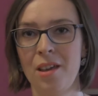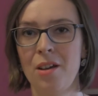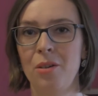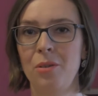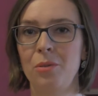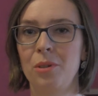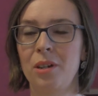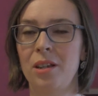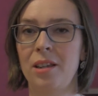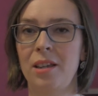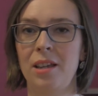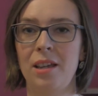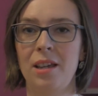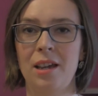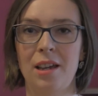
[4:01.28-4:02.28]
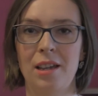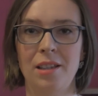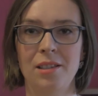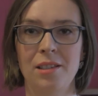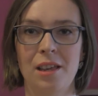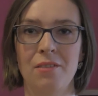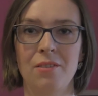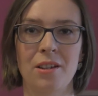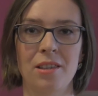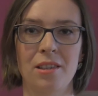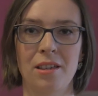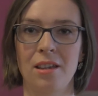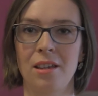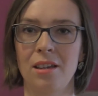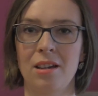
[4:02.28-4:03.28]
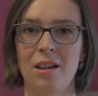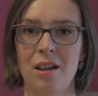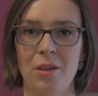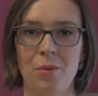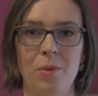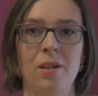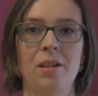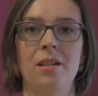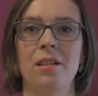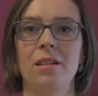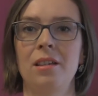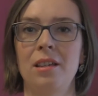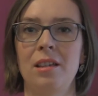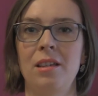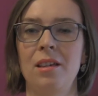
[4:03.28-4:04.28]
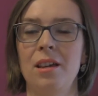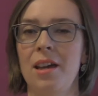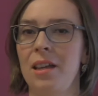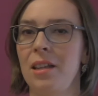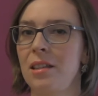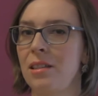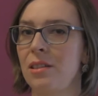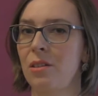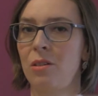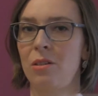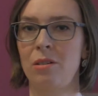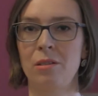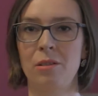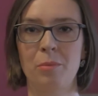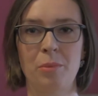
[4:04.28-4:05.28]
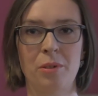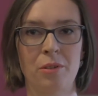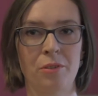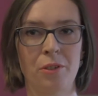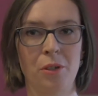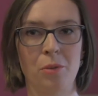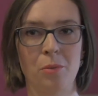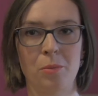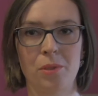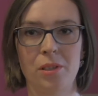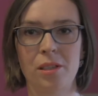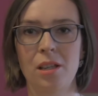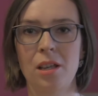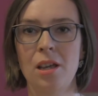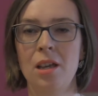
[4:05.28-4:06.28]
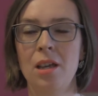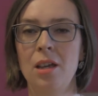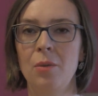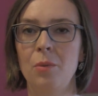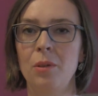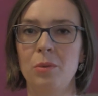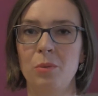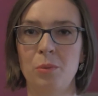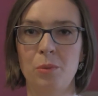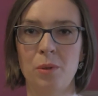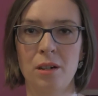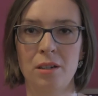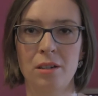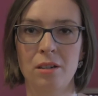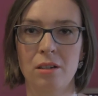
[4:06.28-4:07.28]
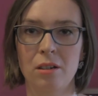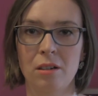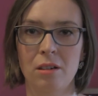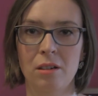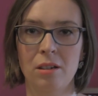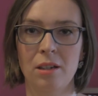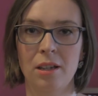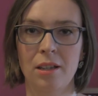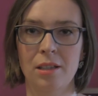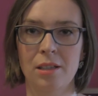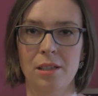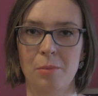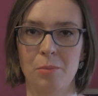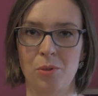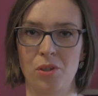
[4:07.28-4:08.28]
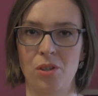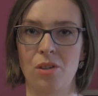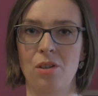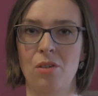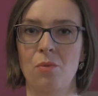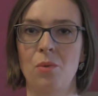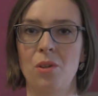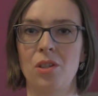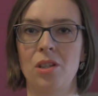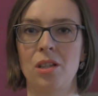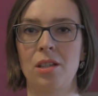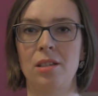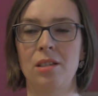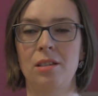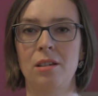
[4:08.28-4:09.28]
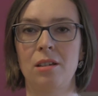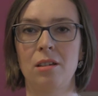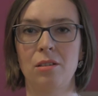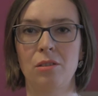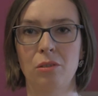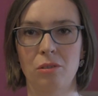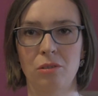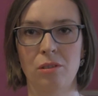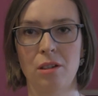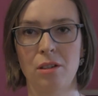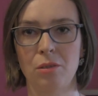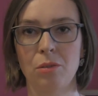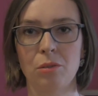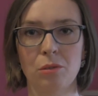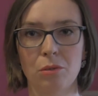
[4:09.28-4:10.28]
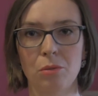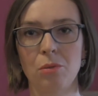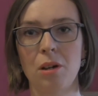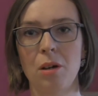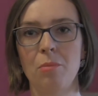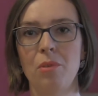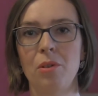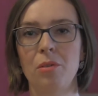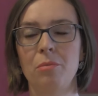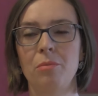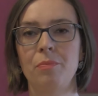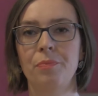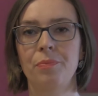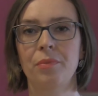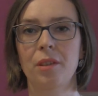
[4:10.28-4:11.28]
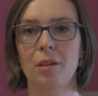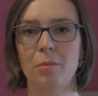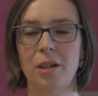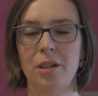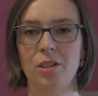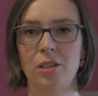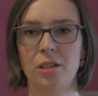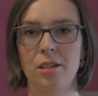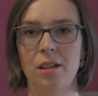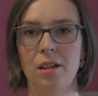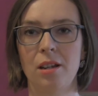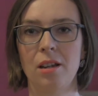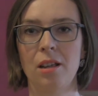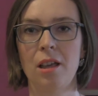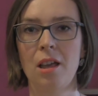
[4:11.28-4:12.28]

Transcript: who really hates everything I wear. He hates all the perfumes, with one exception, which is uh, 21 Rue Cambon by Chanel.